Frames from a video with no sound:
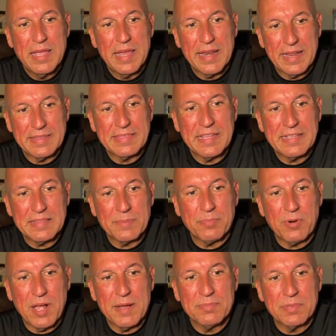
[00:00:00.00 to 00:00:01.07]
And I think the
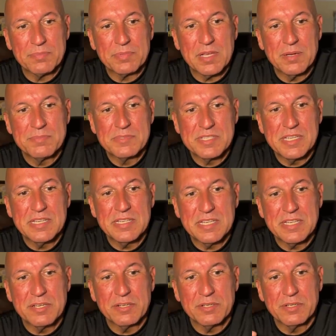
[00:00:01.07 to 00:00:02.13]
problem comes in
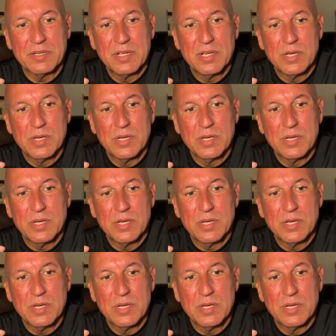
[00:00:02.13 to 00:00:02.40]
here